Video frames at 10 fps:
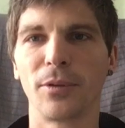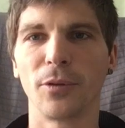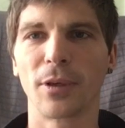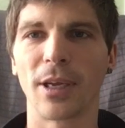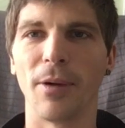
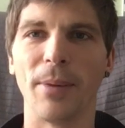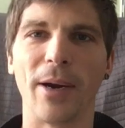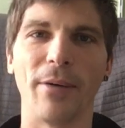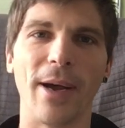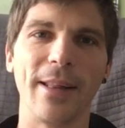talking
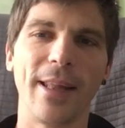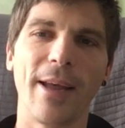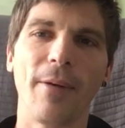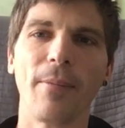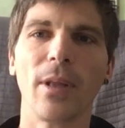about right
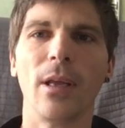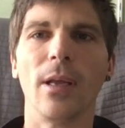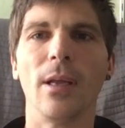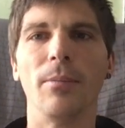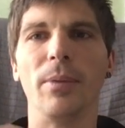now,
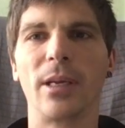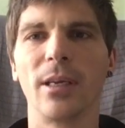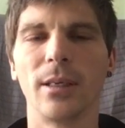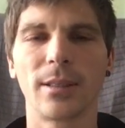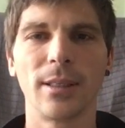because